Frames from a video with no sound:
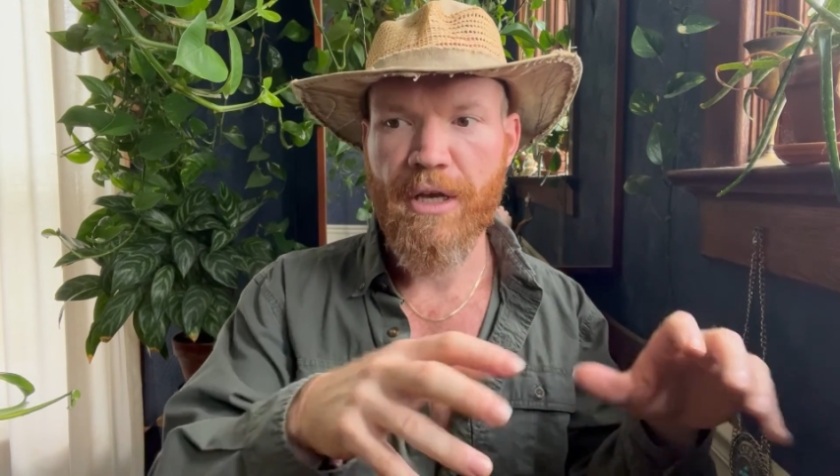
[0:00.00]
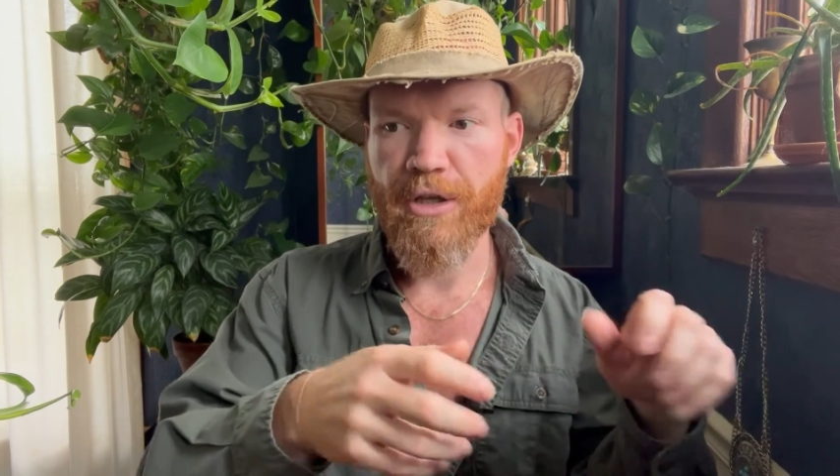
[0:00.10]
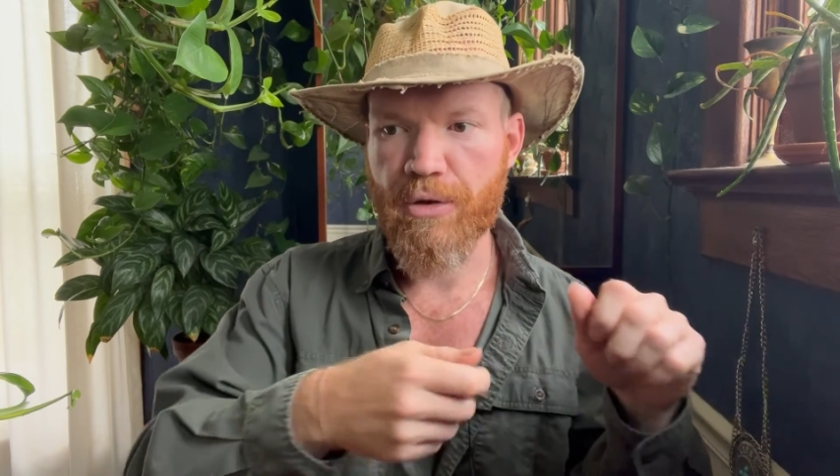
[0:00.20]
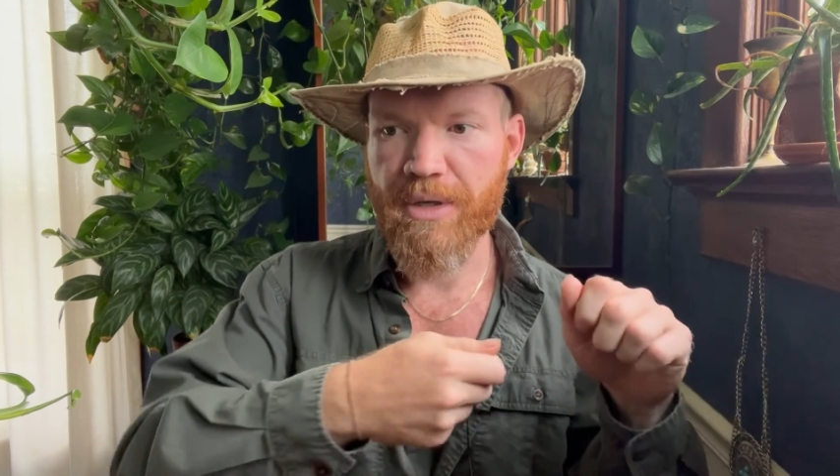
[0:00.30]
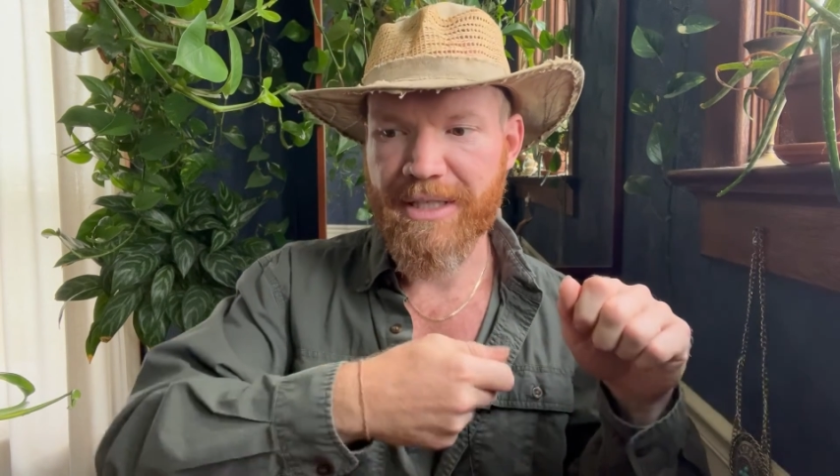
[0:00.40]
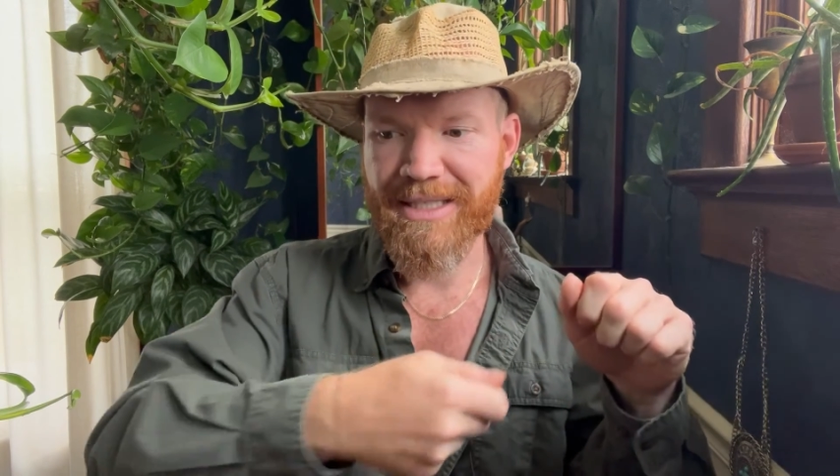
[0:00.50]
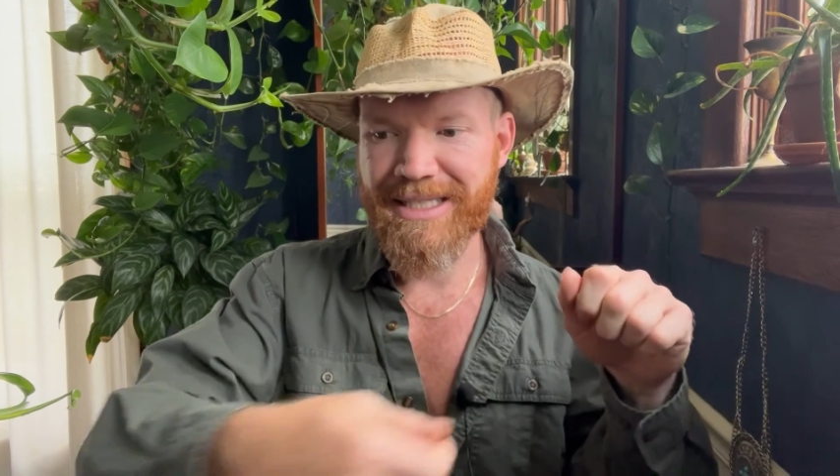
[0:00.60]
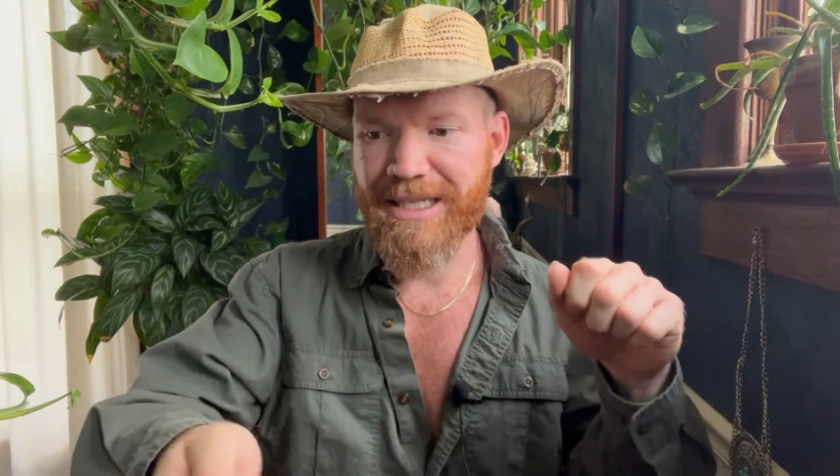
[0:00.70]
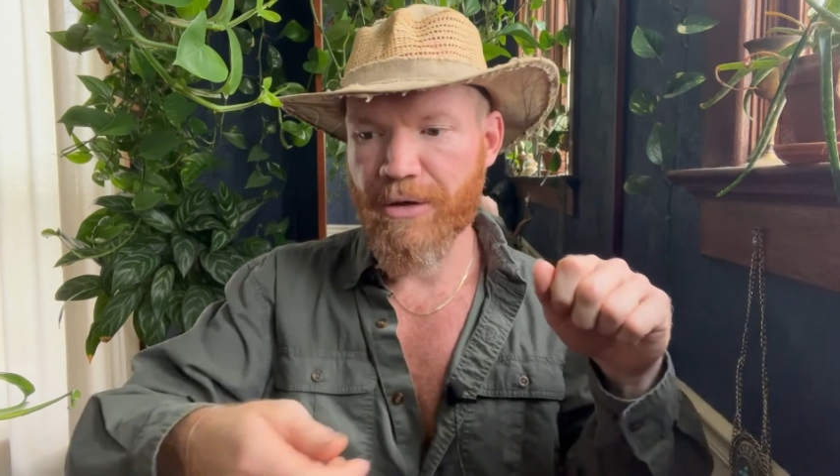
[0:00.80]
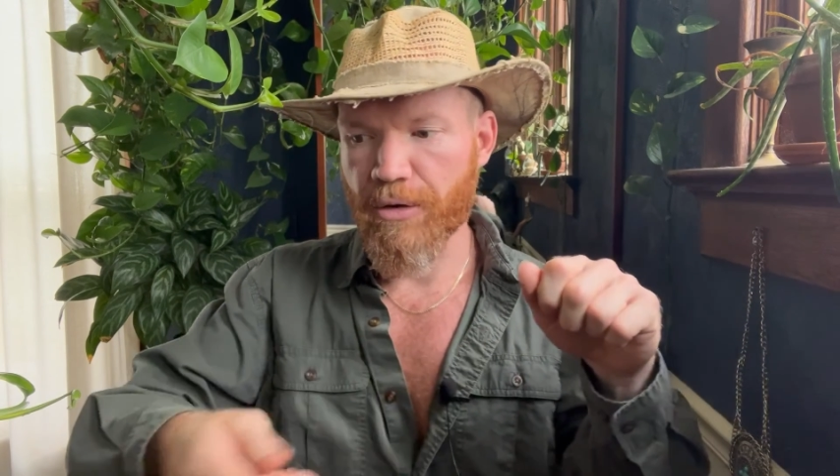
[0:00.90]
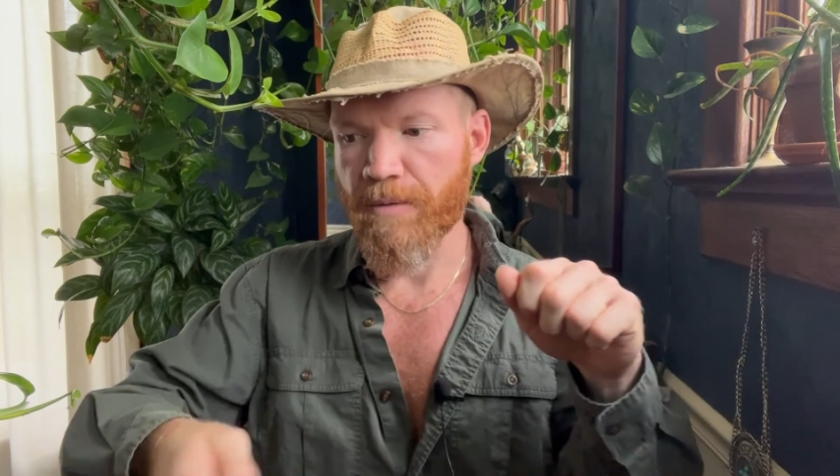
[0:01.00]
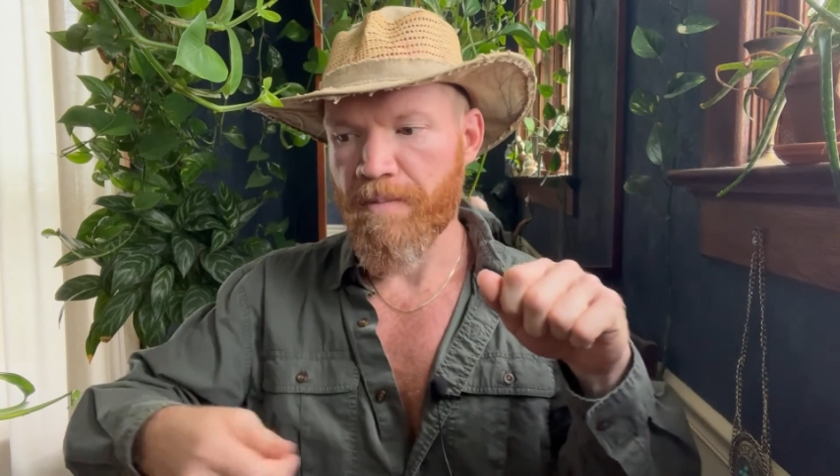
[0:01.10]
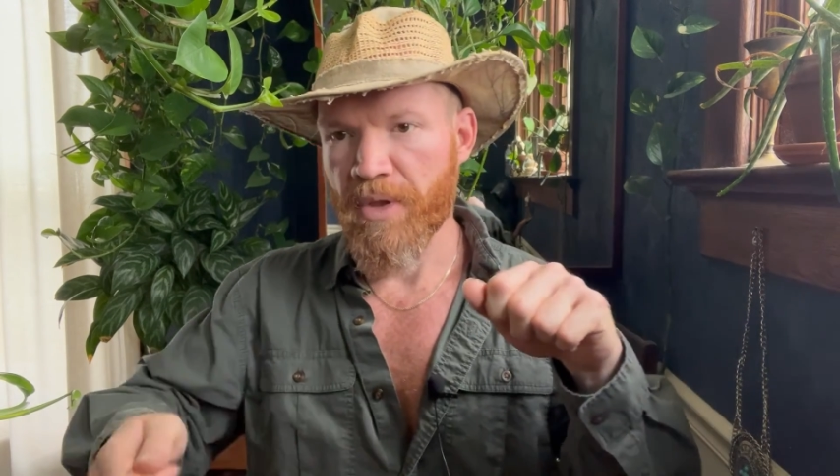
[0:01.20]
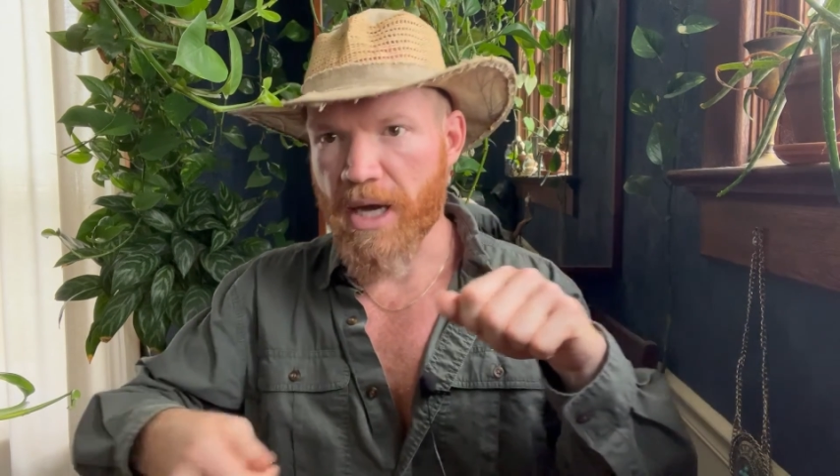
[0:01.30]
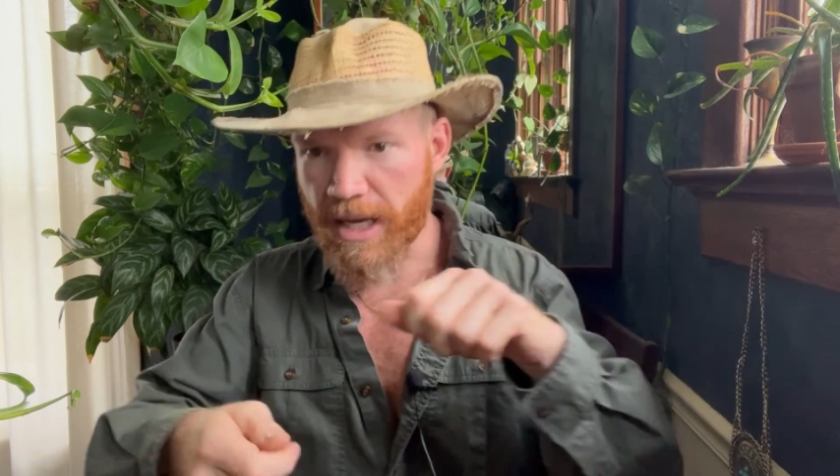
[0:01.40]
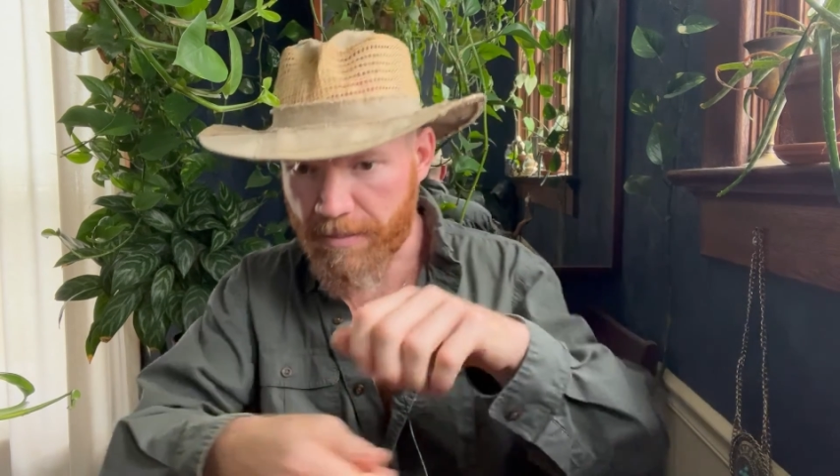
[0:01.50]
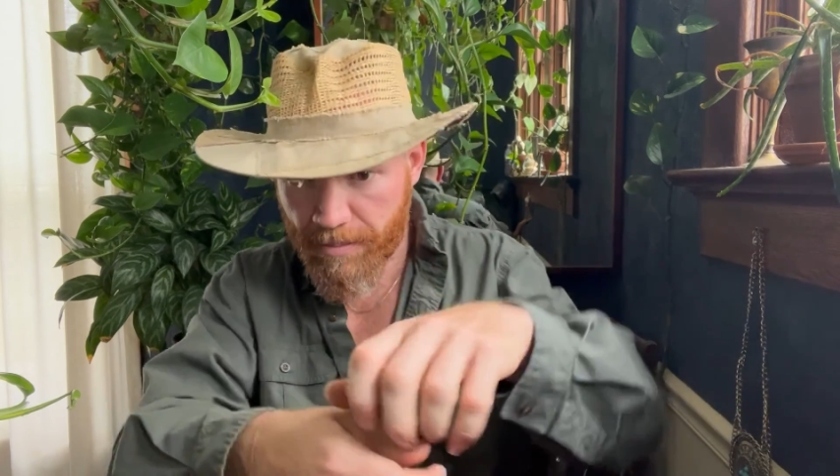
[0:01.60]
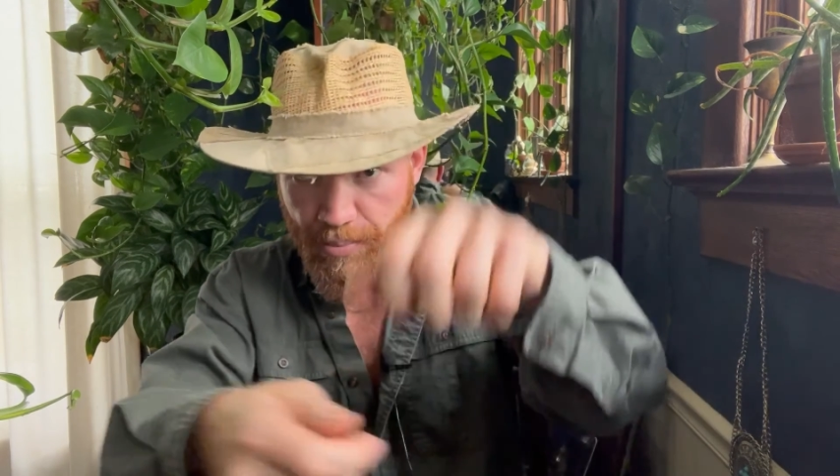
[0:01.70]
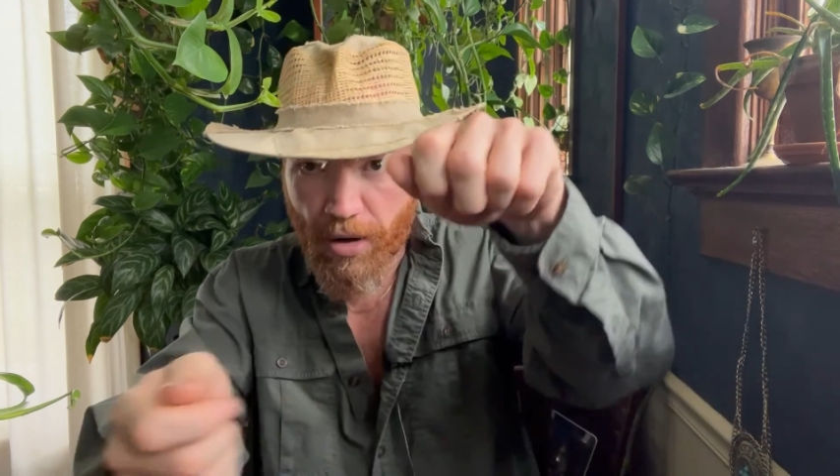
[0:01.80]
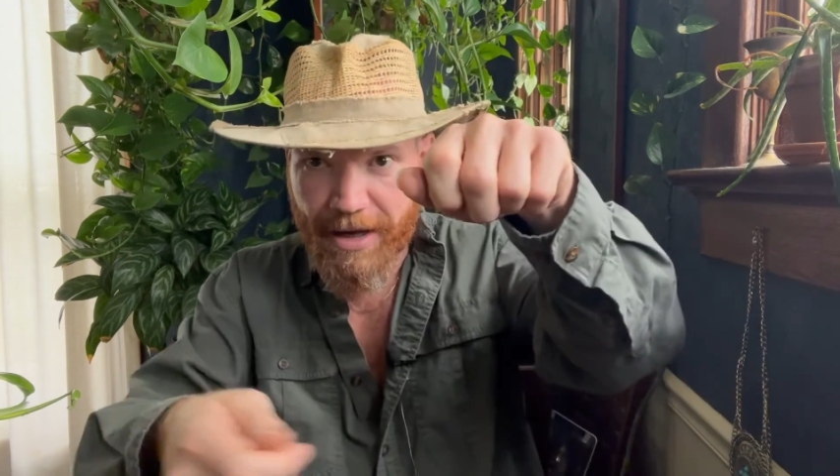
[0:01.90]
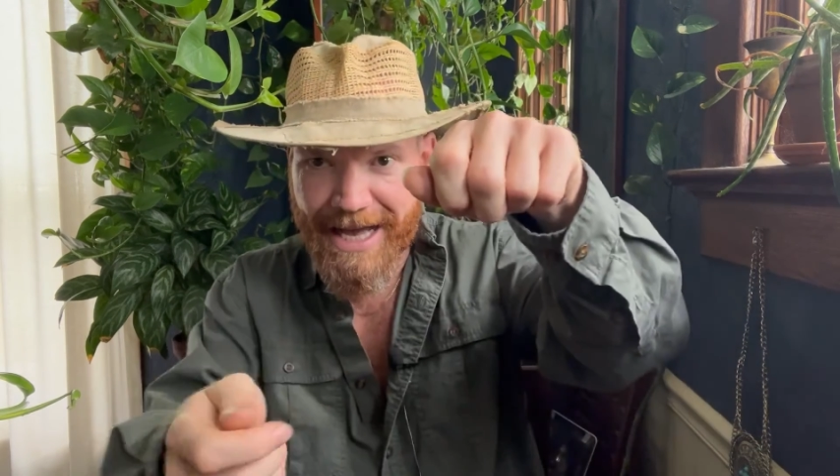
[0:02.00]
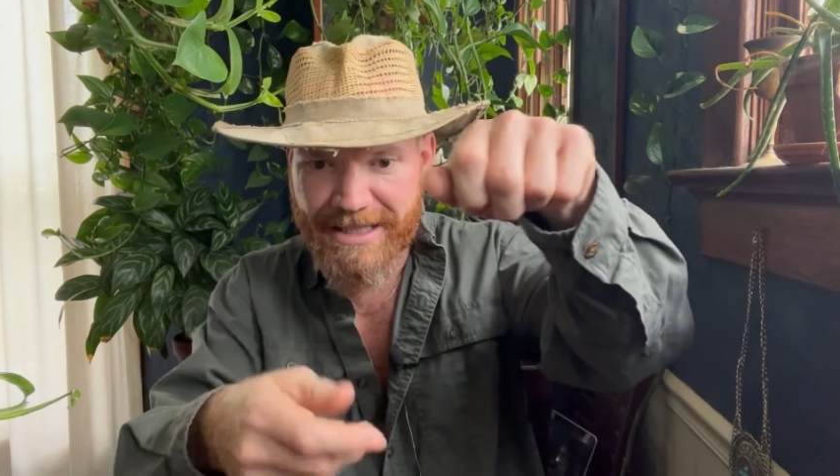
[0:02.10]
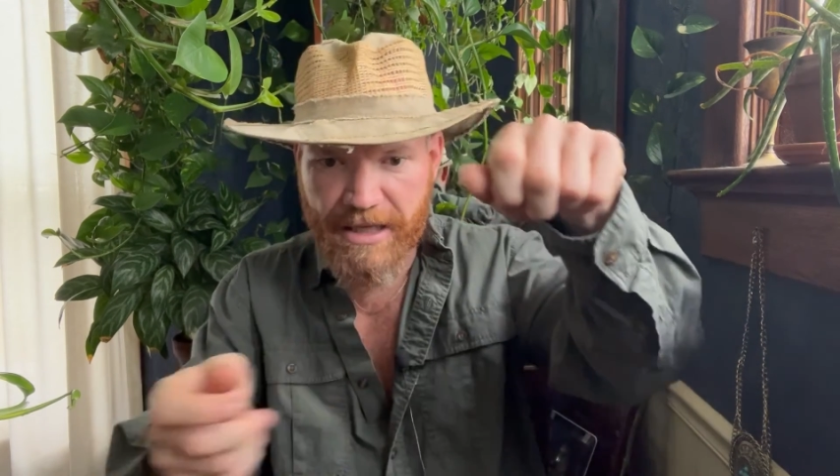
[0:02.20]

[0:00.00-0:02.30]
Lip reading: you can still broadcast